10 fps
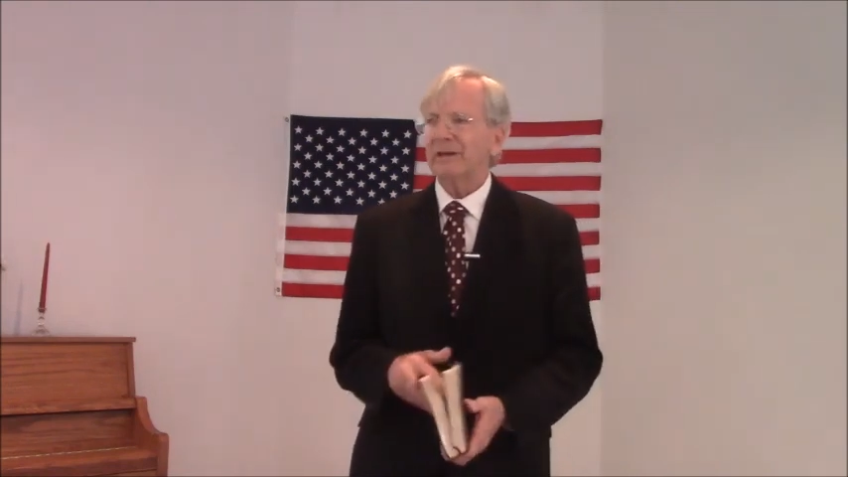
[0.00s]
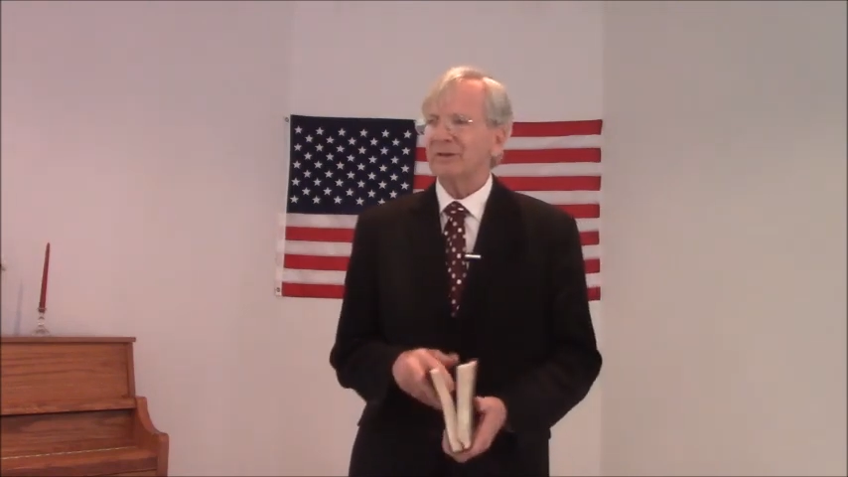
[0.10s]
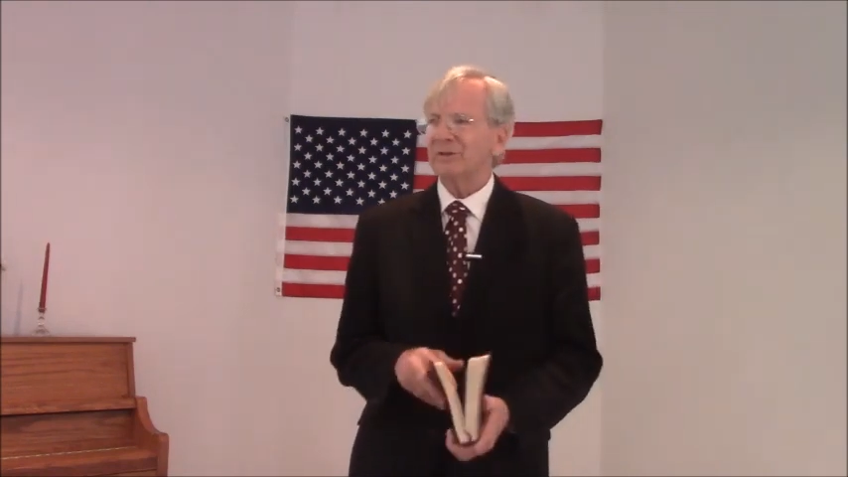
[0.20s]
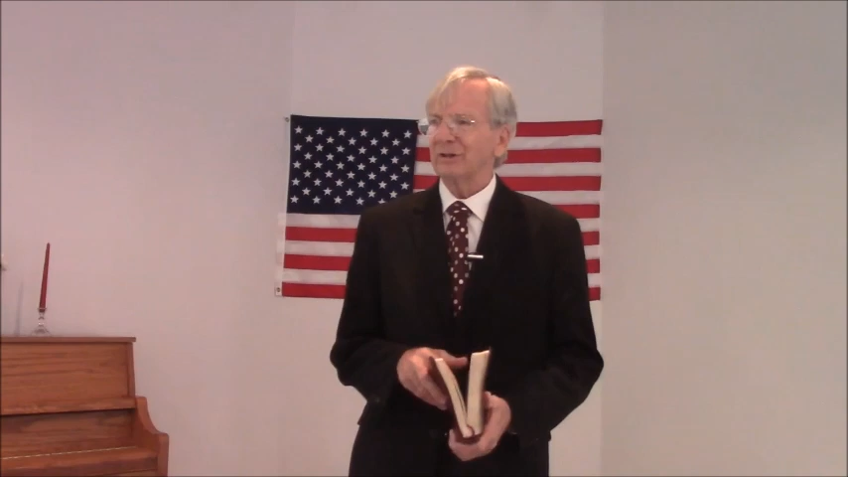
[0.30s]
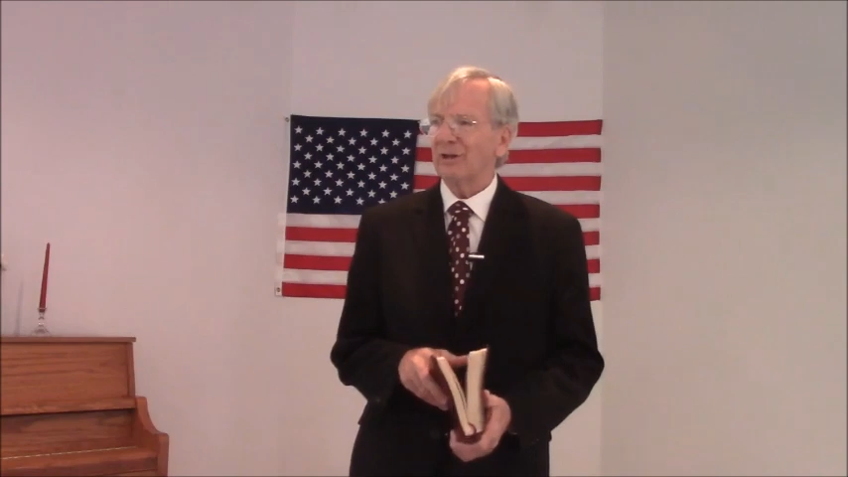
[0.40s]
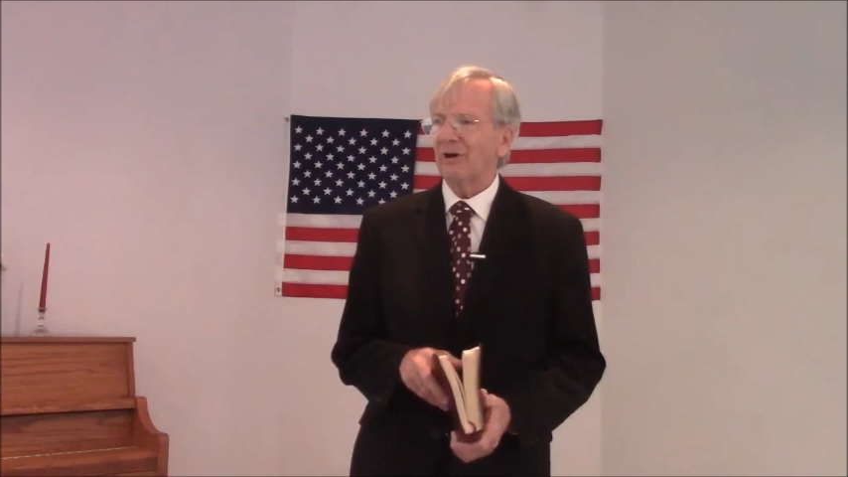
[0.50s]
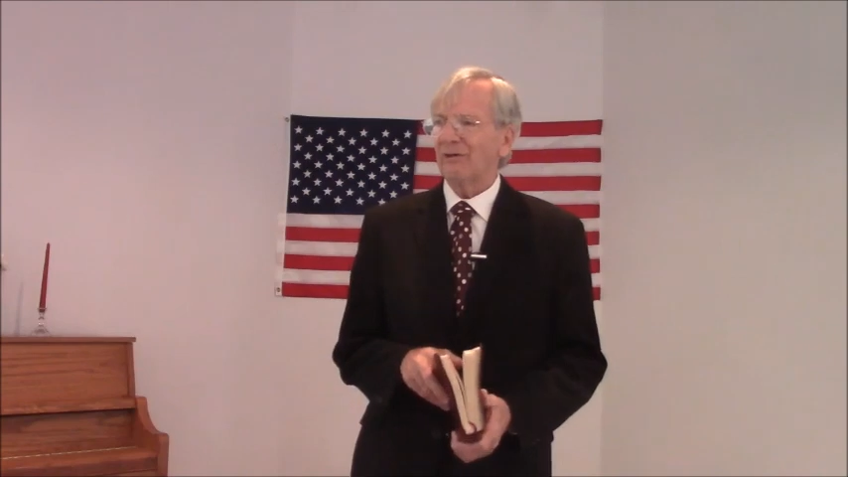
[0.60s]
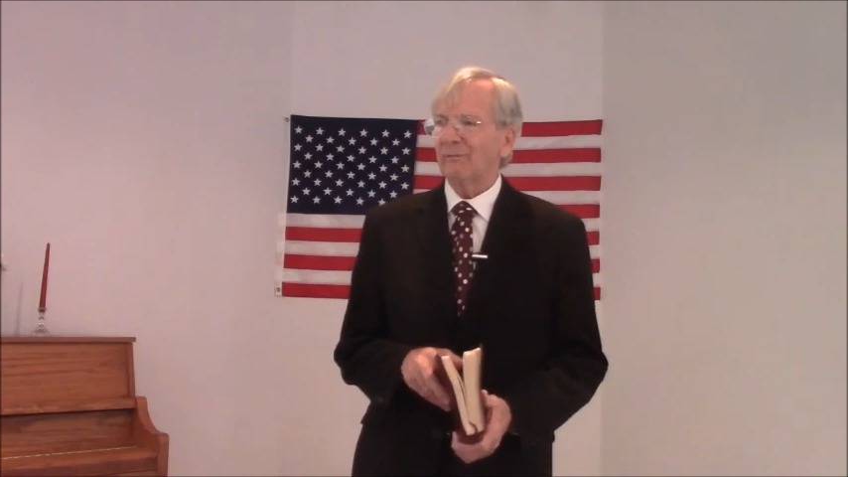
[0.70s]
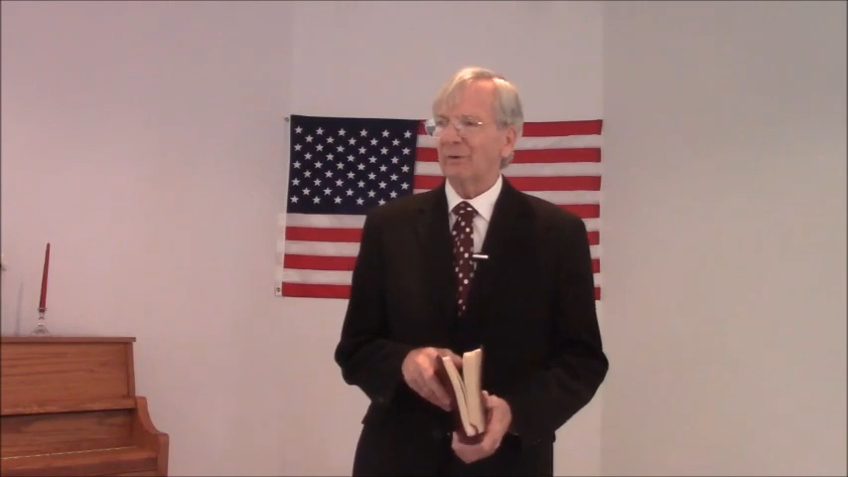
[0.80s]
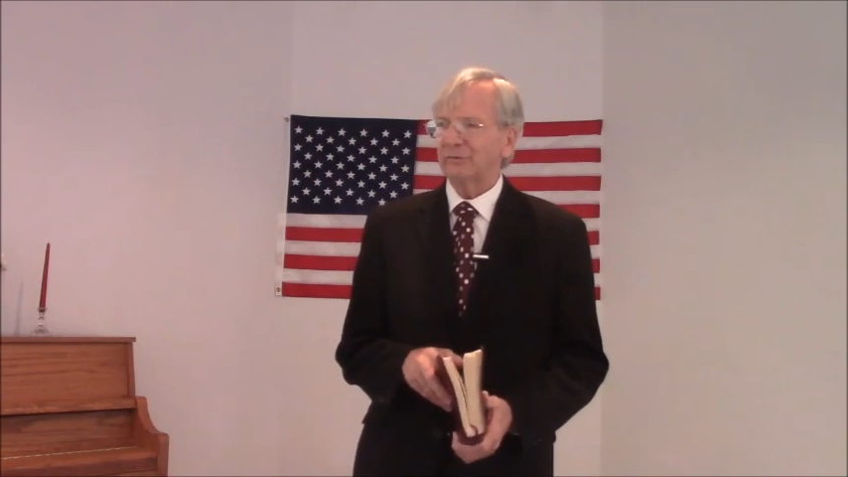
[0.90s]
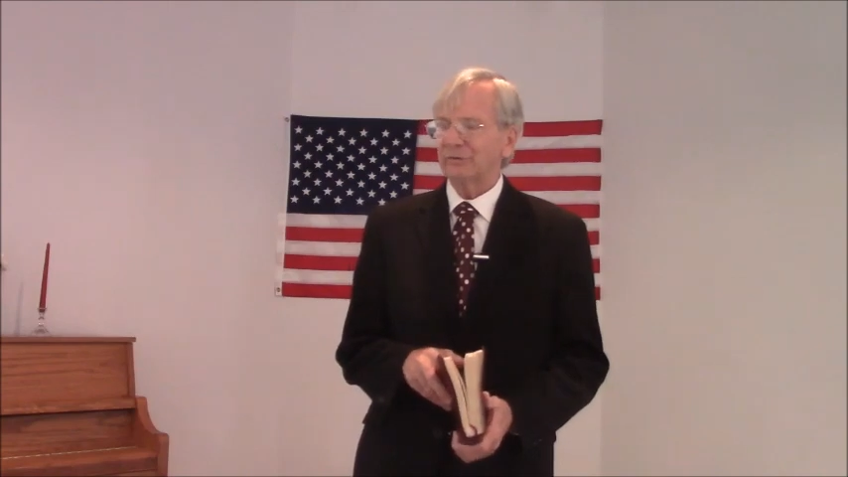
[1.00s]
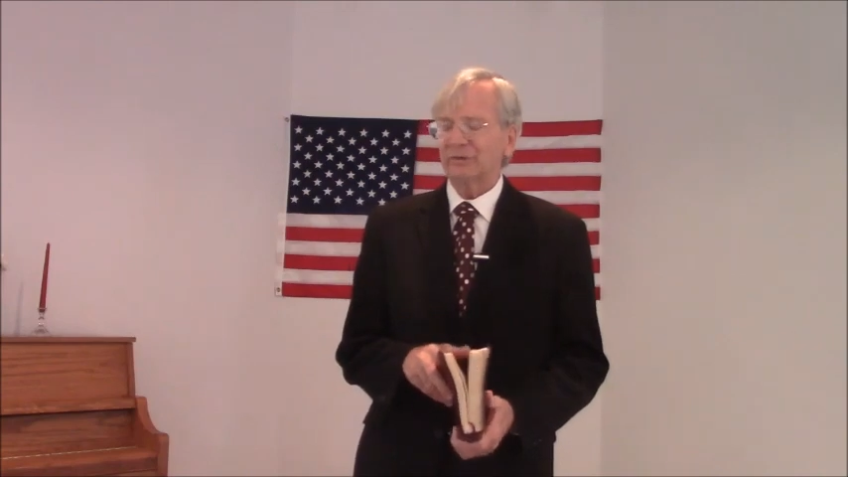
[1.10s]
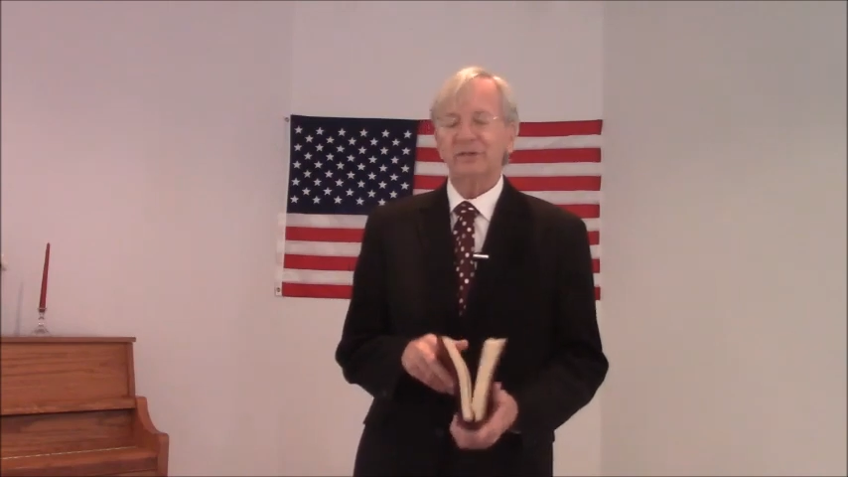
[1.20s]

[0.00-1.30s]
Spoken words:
is the law of Moses?